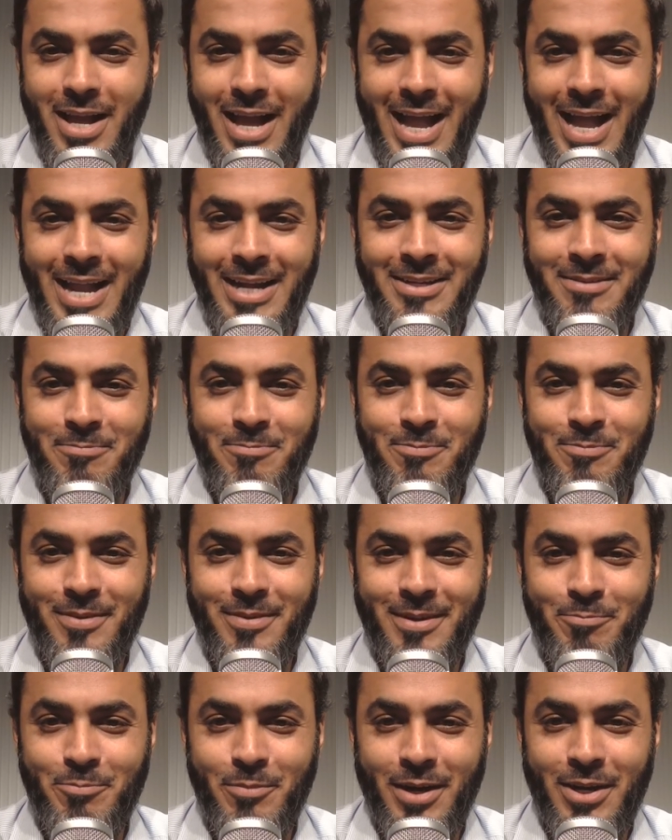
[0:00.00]
And
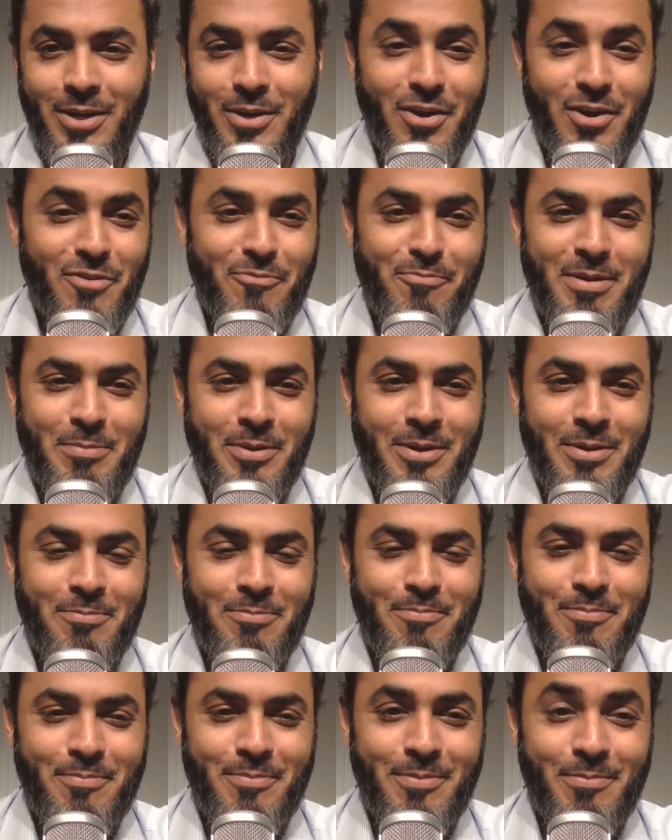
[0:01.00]
a lot of
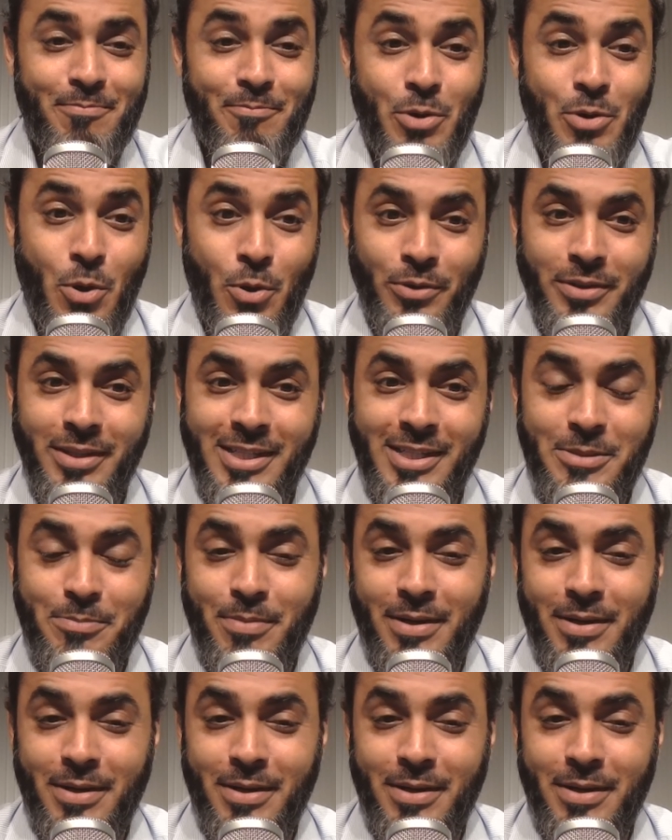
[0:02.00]
people know this,